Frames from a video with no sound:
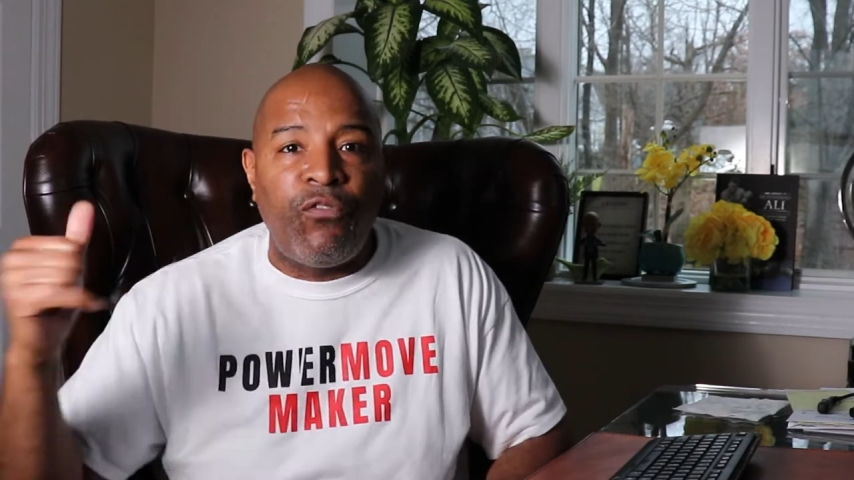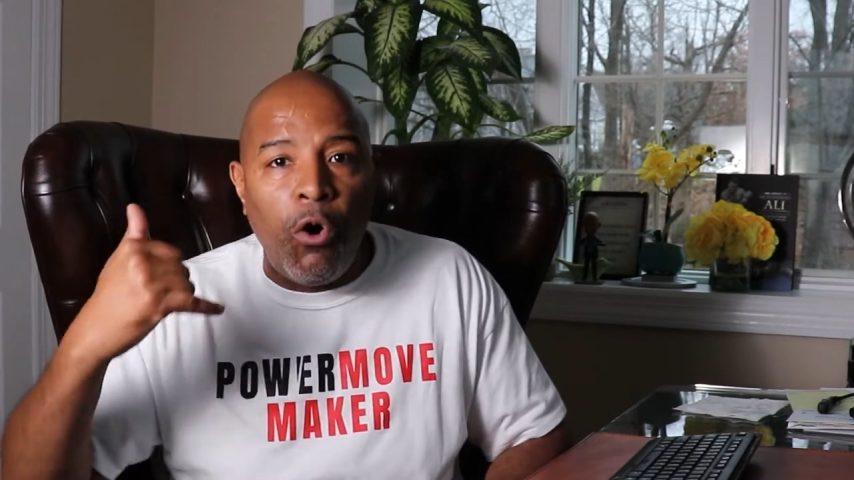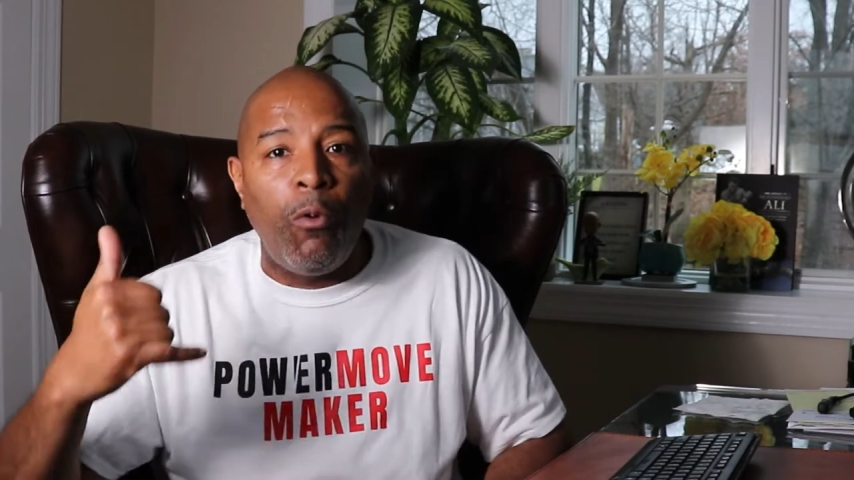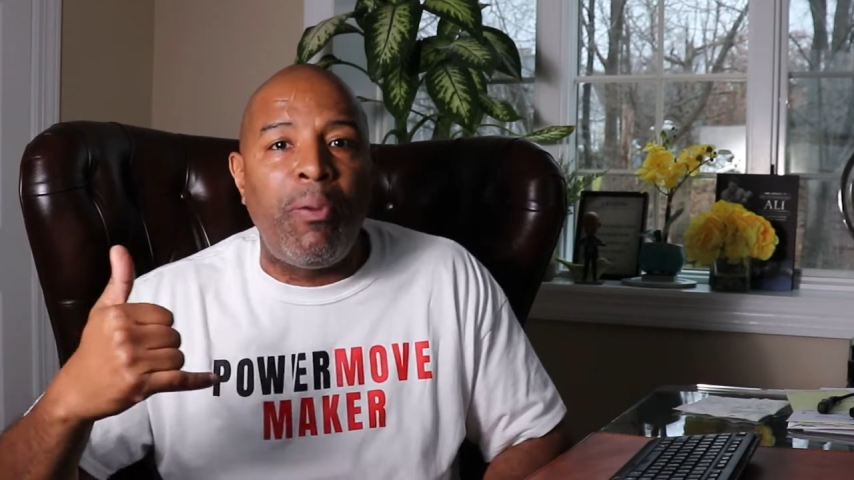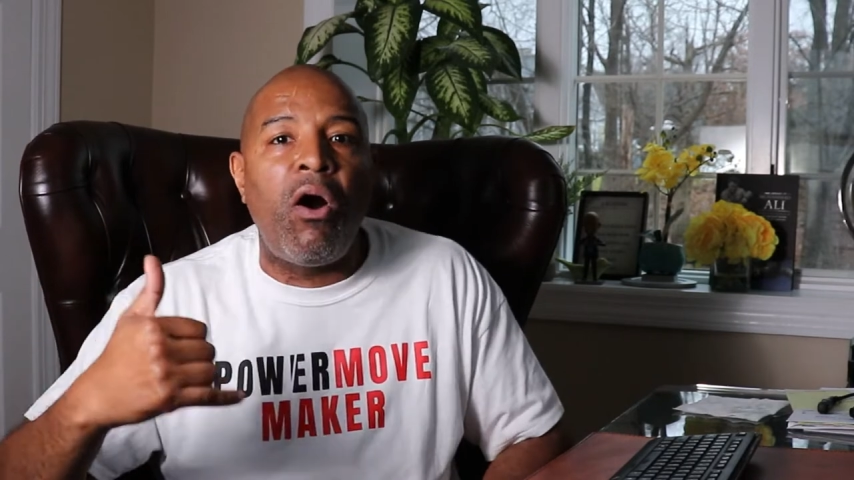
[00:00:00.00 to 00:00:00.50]

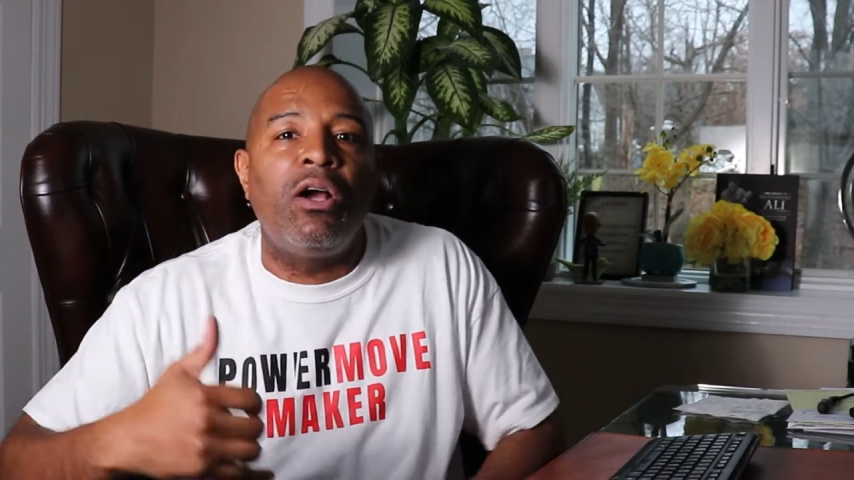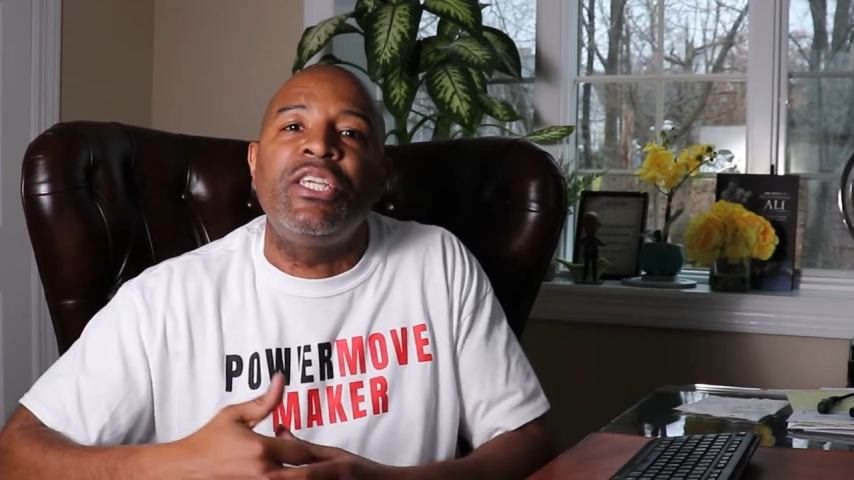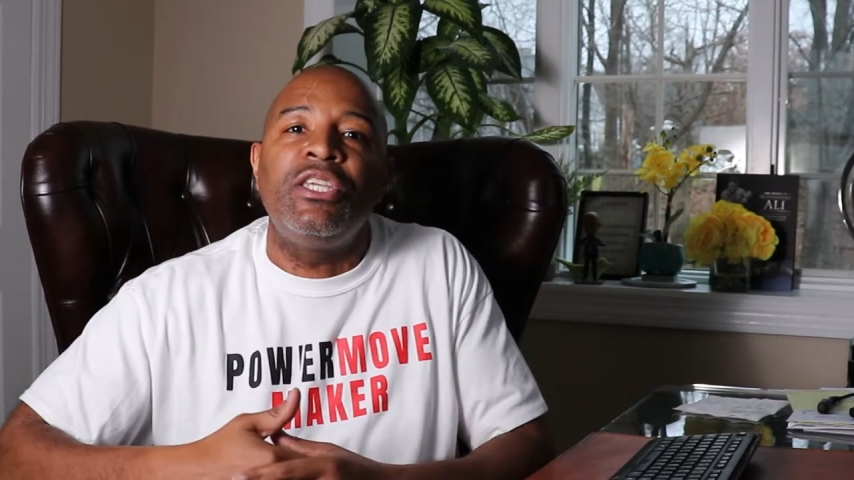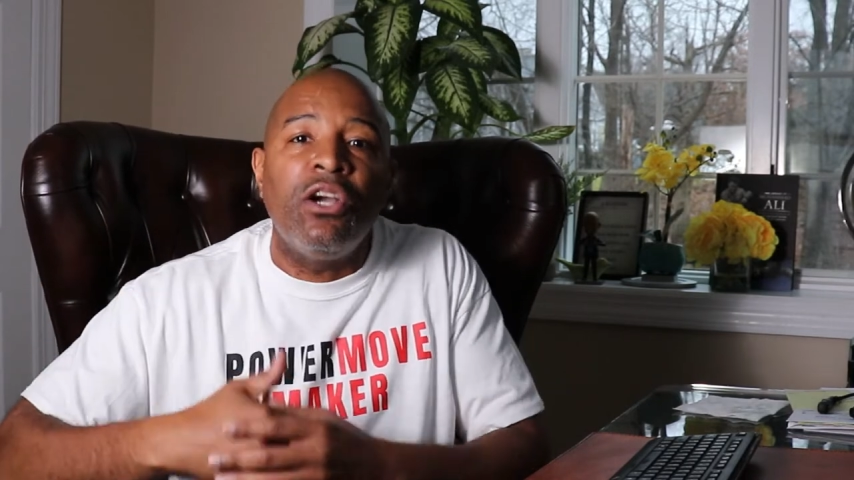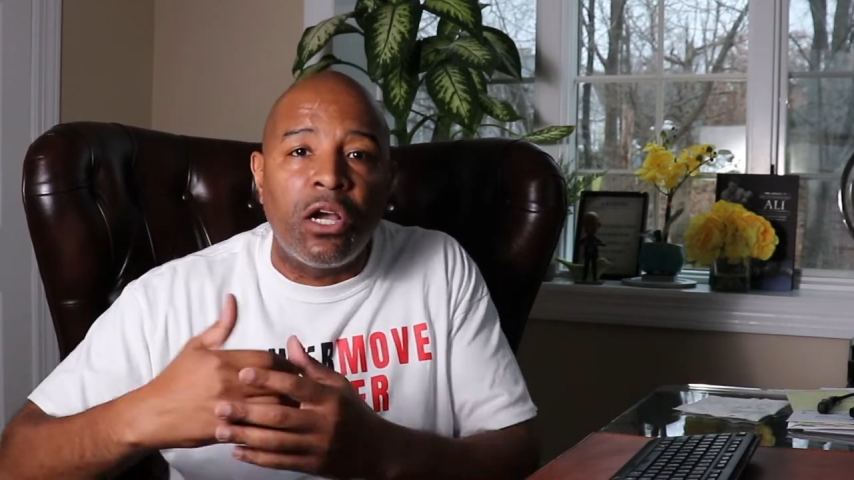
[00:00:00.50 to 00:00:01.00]
full
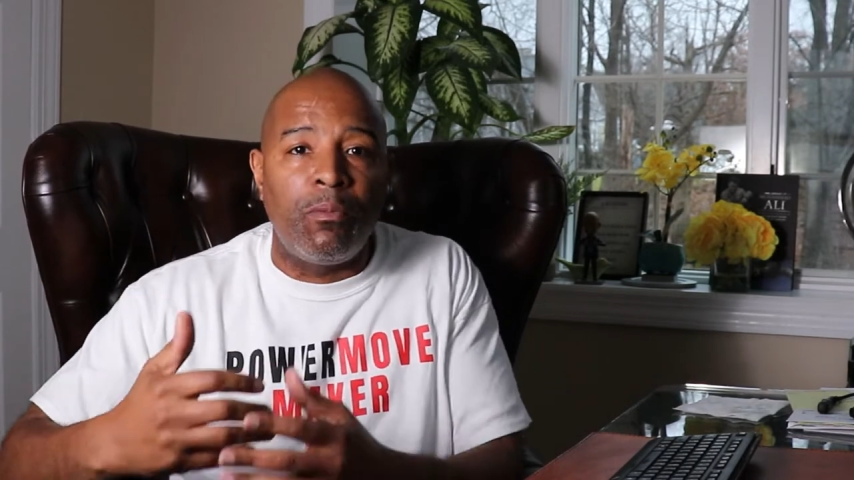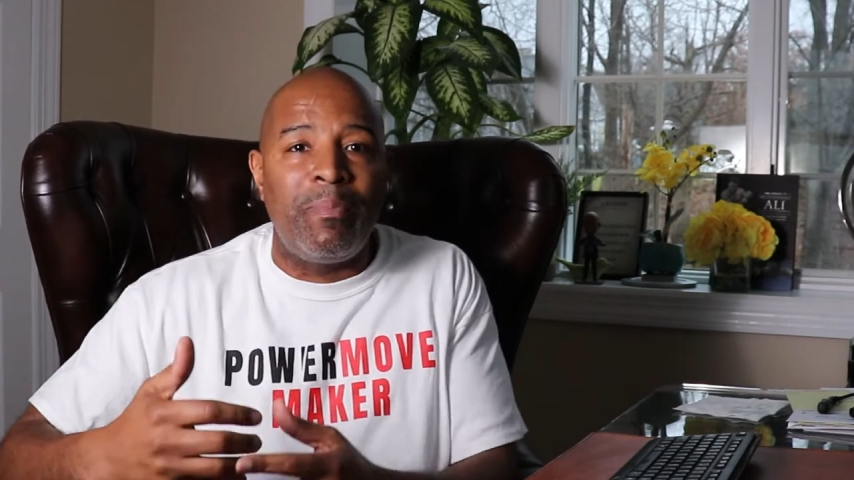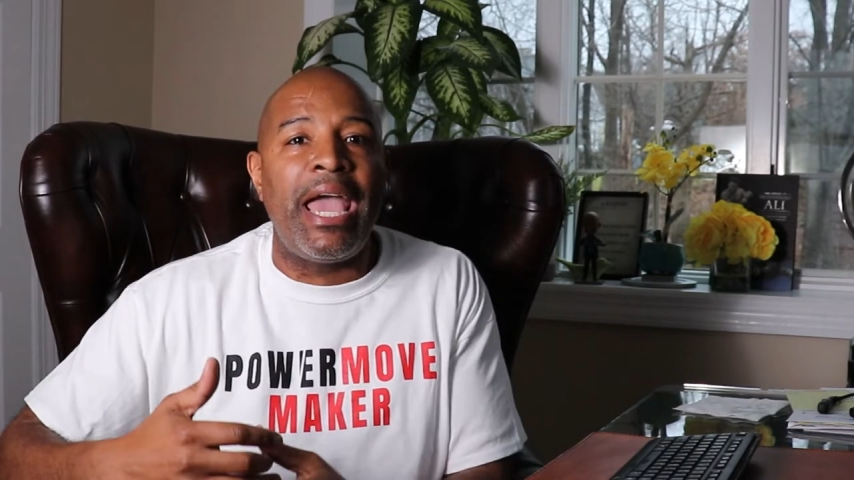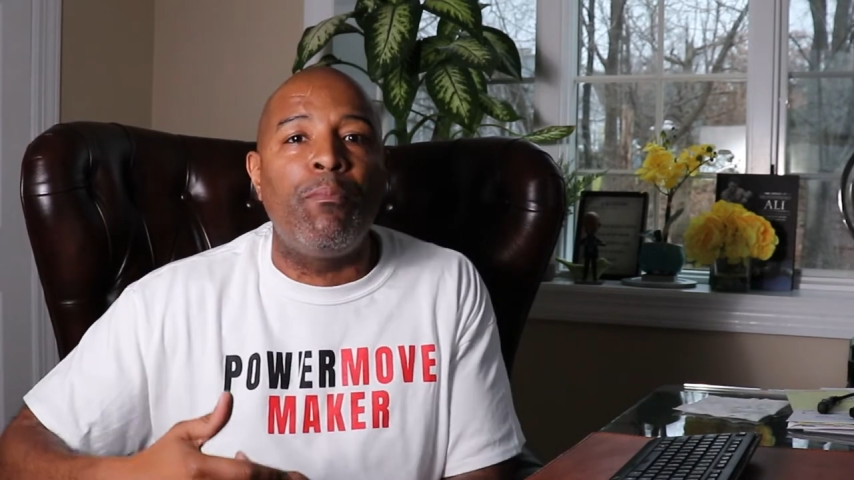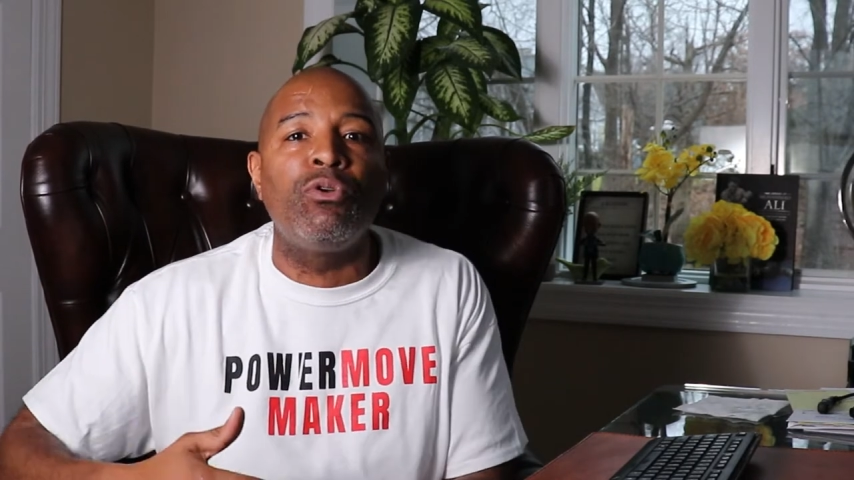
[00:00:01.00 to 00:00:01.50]
bars and you're going to
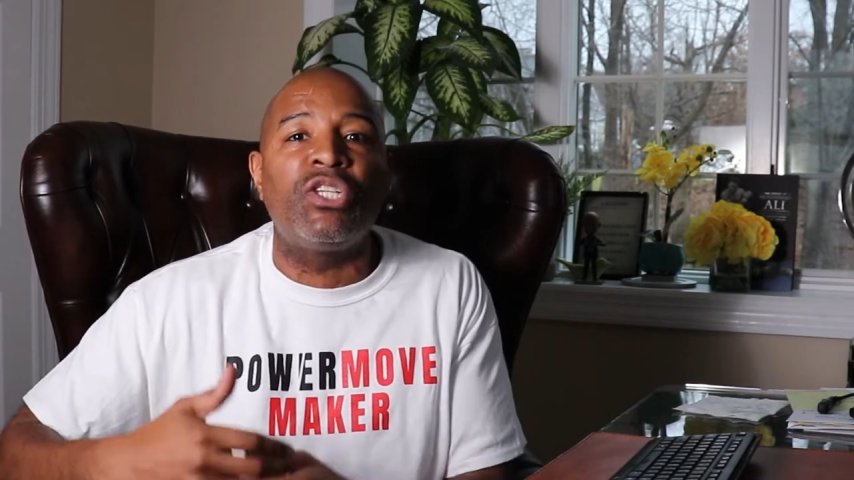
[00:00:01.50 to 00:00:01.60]
be able